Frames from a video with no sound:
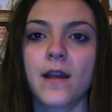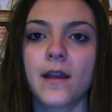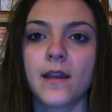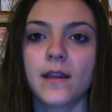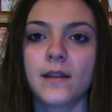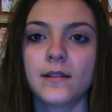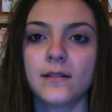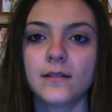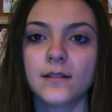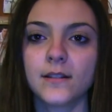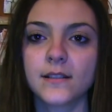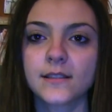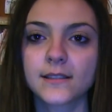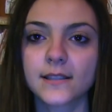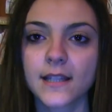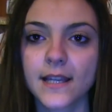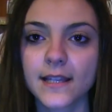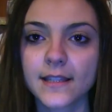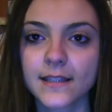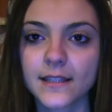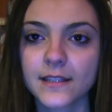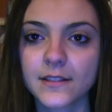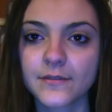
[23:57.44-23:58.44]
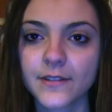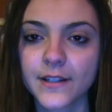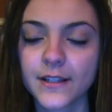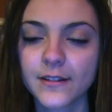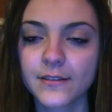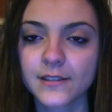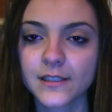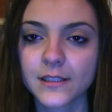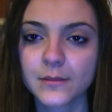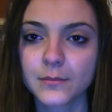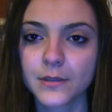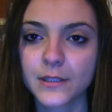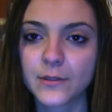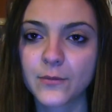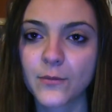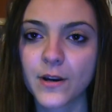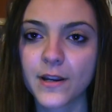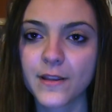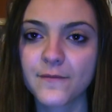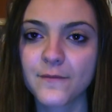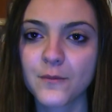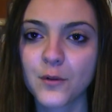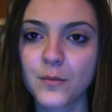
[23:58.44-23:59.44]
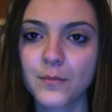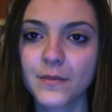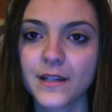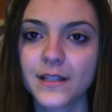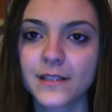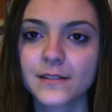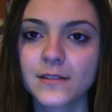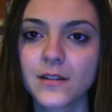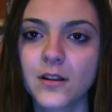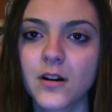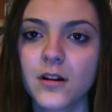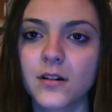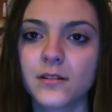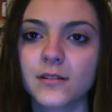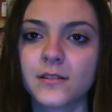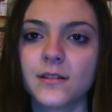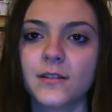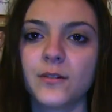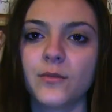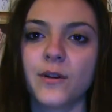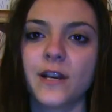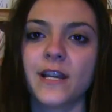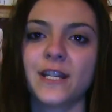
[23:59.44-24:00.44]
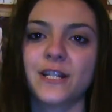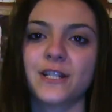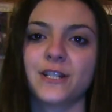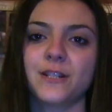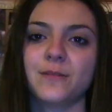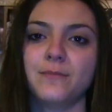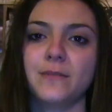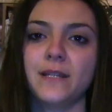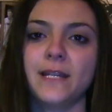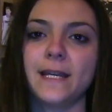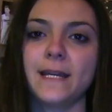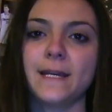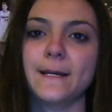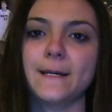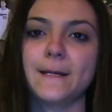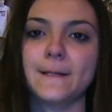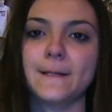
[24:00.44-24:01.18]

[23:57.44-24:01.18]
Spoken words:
And it looks like this video is going to be 24 minutes long, the way it should be.